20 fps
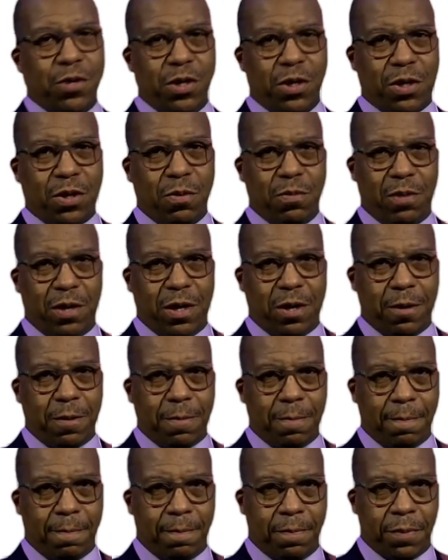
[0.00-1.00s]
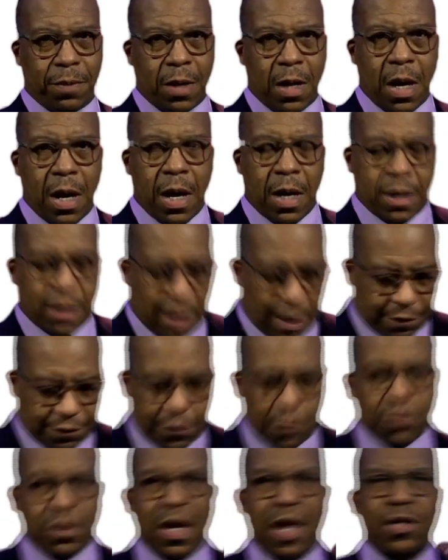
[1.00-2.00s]
your career. Now, a
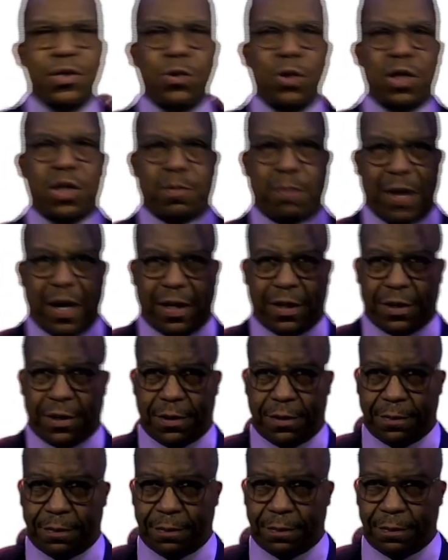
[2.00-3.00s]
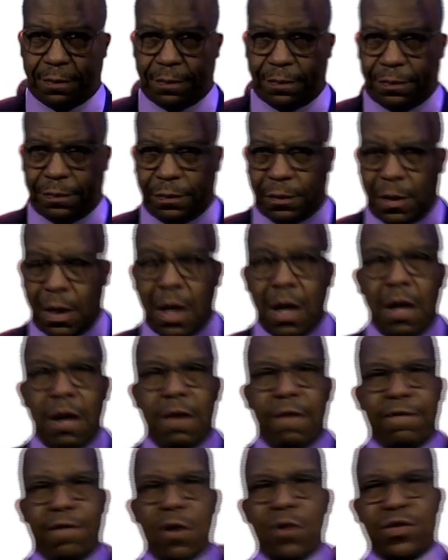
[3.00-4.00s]
few things to expect.
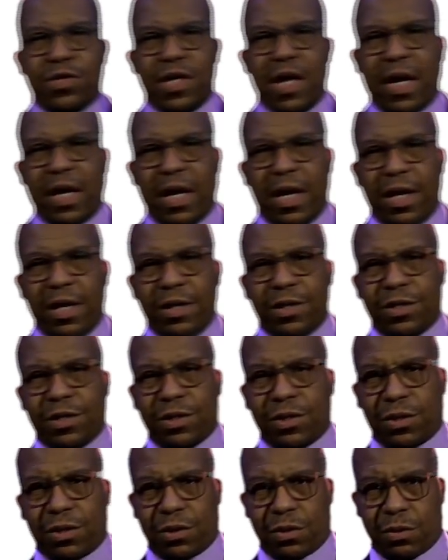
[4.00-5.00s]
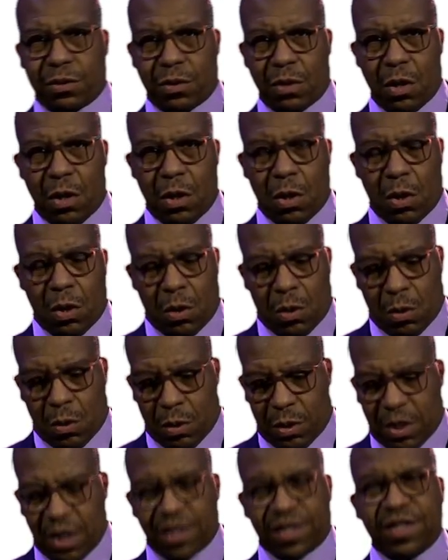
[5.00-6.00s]
First thing is,
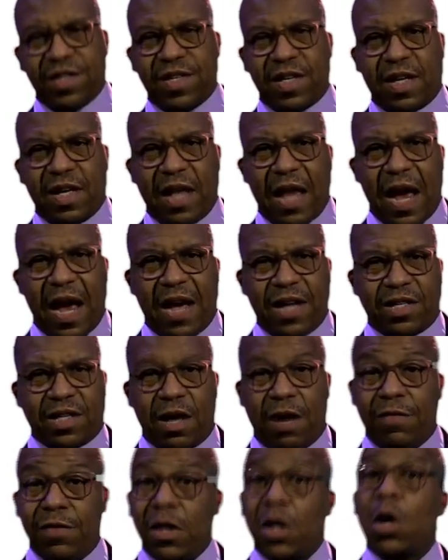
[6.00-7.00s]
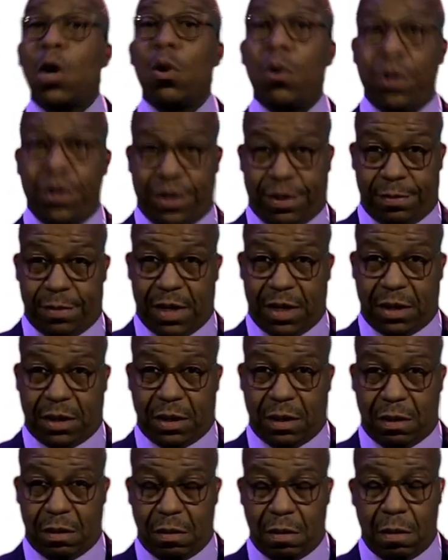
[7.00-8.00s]
this is a class of
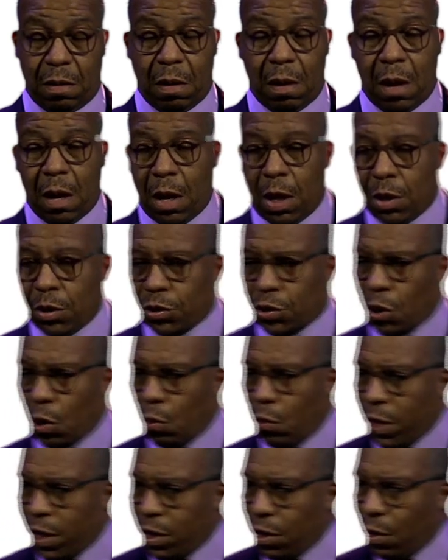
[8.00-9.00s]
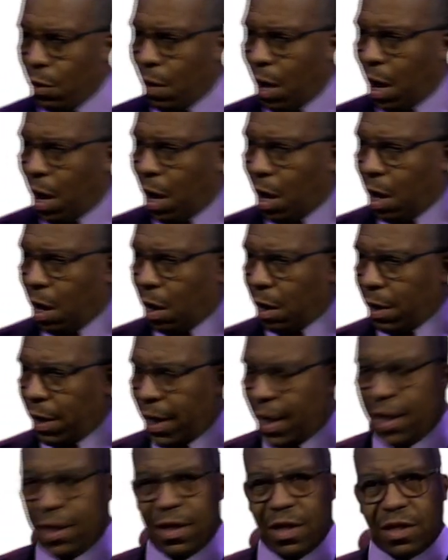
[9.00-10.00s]
encouragement. So when you
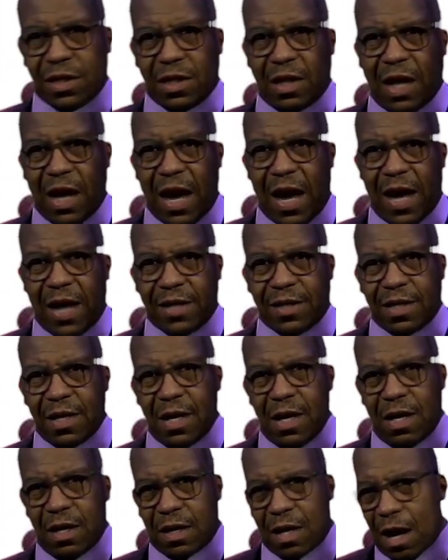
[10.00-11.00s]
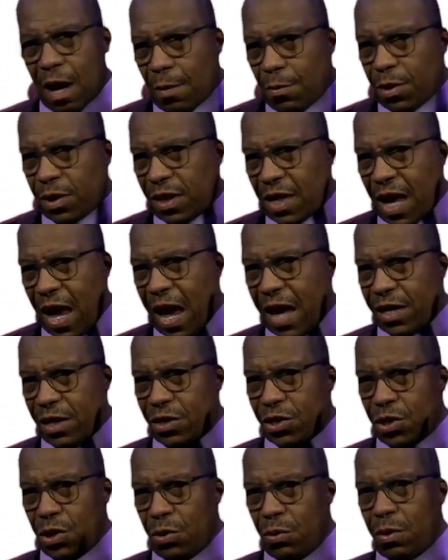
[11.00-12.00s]
are in this class, come with the
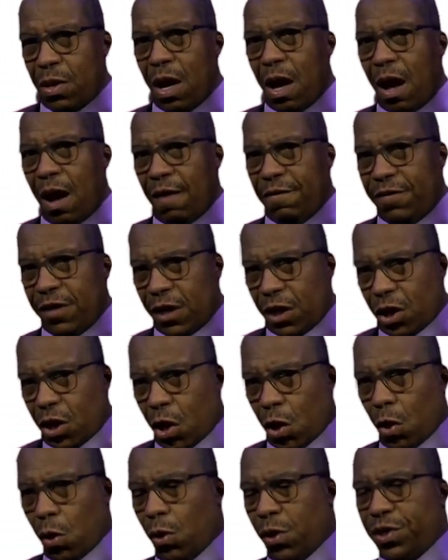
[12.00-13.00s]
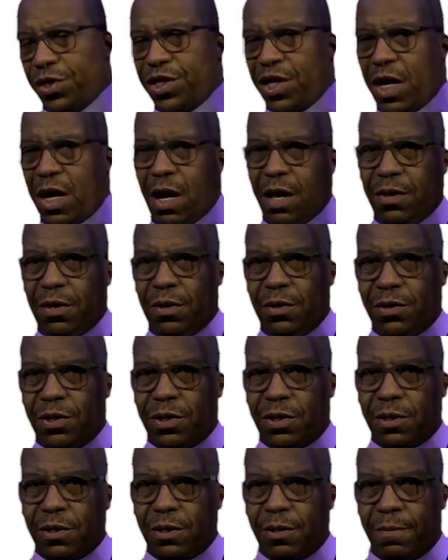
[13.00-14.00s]
attitude of encouraging
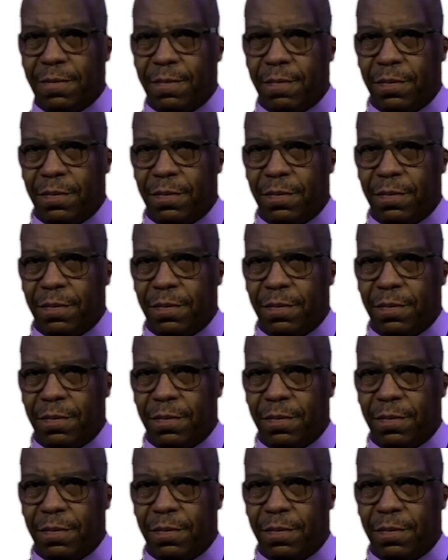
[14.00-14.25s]
others.